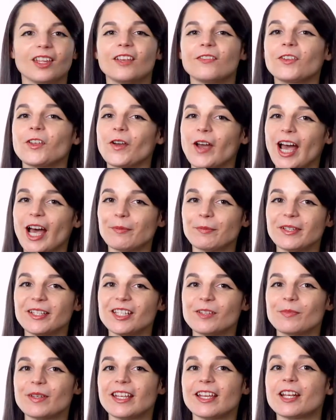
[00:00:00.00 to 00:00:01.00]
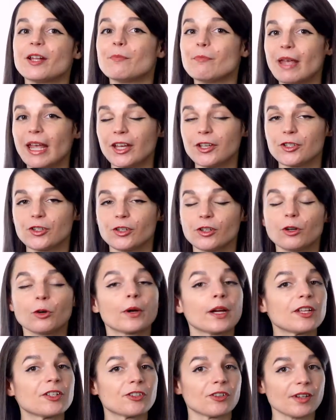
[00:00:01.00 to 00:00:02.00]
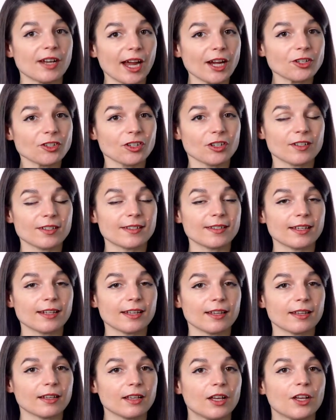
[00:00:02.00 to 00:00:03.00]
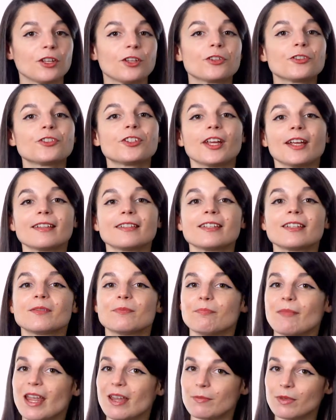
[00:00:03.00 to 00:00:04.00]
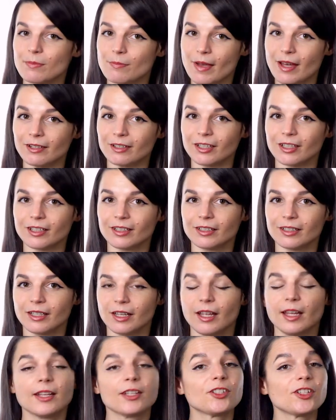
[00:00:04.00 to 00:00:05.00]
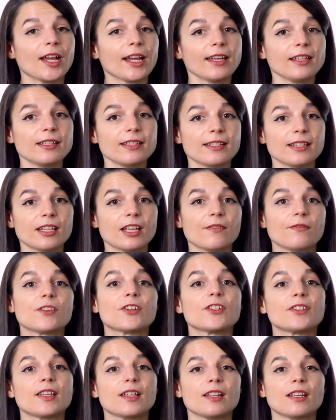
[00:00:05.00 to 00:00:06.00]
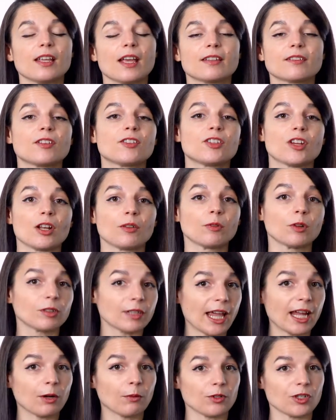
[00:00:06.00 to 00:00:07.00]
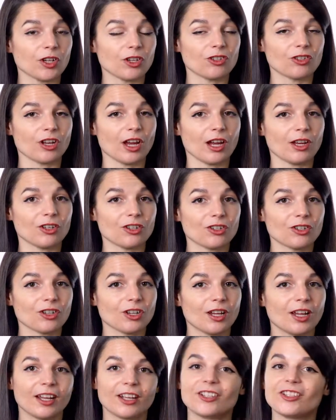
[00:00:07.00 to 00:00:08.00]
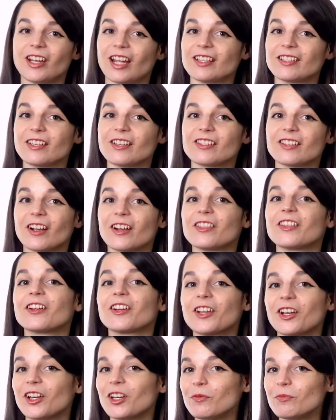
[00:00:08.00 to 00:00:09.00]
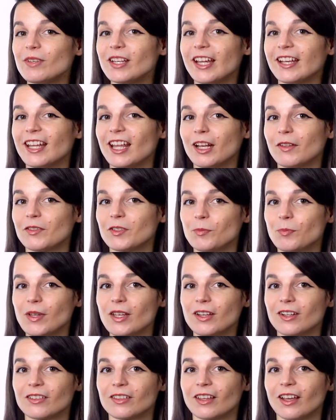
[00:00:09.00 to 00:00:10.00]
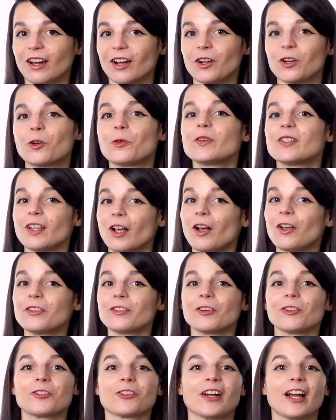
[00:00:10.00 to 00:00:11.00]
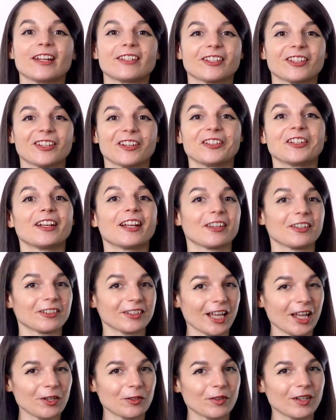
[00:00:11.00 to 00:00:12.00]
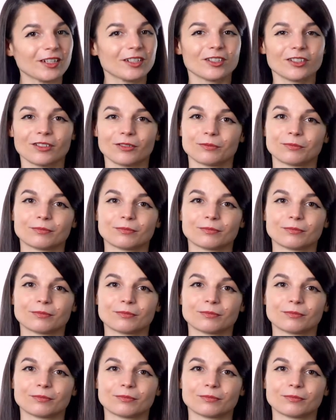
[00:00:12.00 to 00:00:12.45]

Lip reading: If you happen to be in a major or international city, your chances may be better. Check and see if your city has a general language exchange. Chances are there could be a native speaker there who is also trying to learn another language.